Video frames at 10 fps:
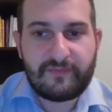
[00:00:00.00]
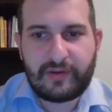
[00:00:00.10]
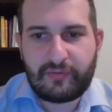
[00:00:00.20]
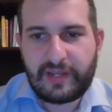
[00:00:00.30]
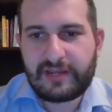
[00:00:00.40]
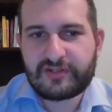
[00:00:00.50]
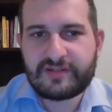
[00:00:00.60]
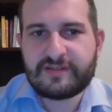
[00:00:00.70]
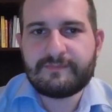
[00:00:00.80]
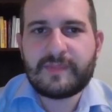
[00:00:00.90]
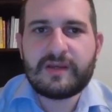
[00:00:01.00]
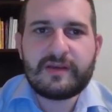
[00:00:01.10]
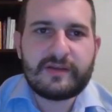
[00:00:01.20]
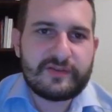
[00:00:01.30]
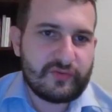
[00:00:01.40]
variations.
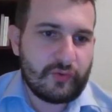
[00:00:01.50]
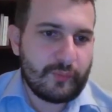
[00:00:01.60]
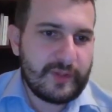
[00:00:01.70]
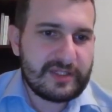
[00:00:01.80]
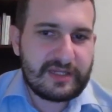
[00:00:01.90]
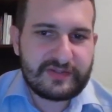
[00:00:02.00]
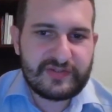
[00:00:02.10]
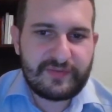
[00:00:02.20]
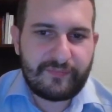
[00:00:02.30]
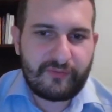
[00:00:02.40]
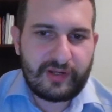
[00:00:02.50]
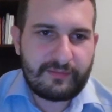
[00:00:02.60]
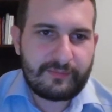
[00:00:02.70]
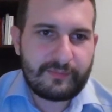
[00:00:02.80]
So b takes c3,